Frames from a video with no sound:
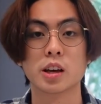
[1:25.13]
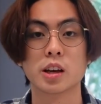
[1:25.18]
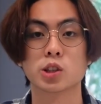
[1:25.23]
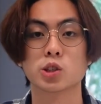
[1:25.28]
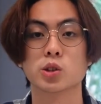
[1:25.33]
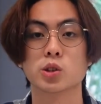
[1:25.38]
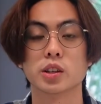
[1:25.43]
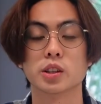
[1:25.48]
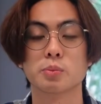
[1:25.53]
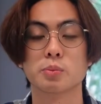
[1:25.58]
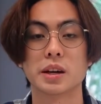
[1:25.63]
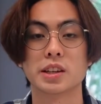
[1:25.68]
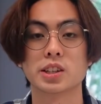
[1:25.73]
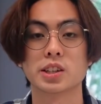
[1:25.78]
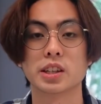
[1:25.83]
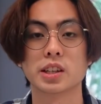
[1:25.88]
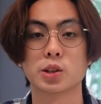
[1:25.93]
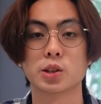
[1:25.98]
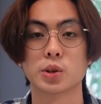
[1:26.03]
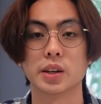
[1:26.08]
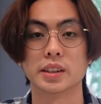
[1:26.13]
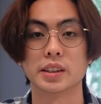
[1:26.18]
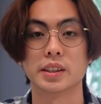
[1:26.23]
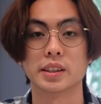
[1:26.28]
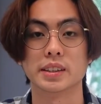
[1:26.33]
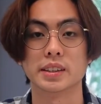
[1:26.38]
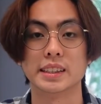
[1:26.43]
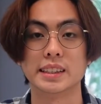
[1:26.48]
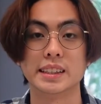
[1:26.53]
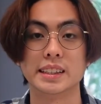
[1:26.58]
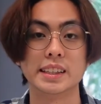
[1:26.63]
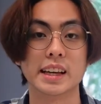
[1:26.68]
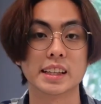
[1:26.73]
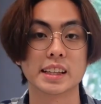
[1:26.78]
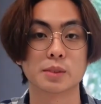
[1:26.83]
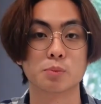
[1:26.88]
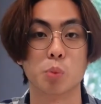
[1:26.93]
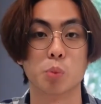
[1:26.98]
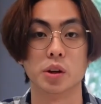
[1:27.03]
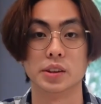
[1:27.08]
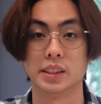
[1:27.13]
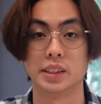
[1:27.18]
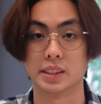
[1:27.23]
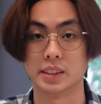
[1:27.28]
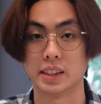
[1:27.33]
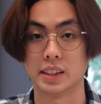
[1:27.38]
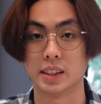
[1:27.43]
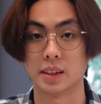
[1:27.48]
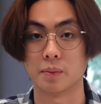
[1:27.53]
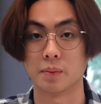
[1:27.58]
through a specially created ES Bonding Day.